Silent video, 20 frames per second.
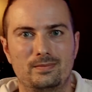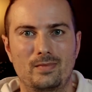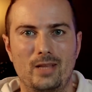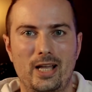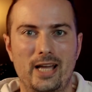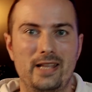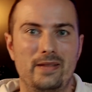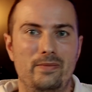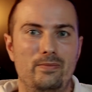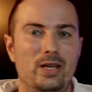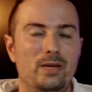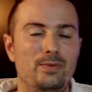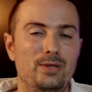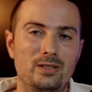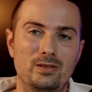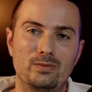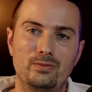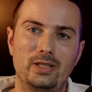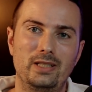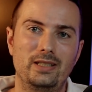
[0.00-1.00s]
And maybe
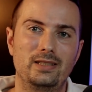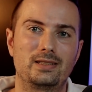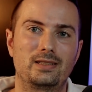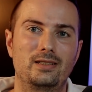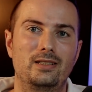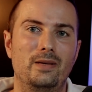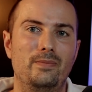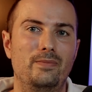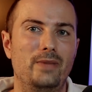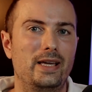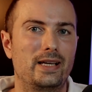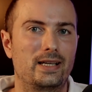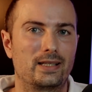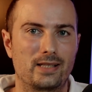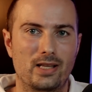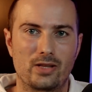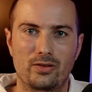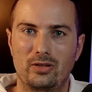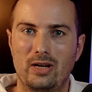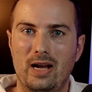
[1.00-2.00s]
somebody is gonna make
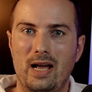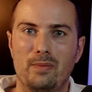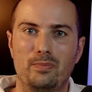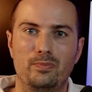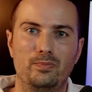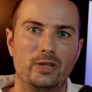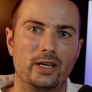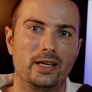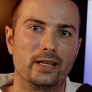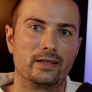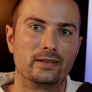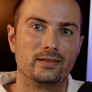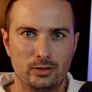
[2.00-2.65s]
another app then.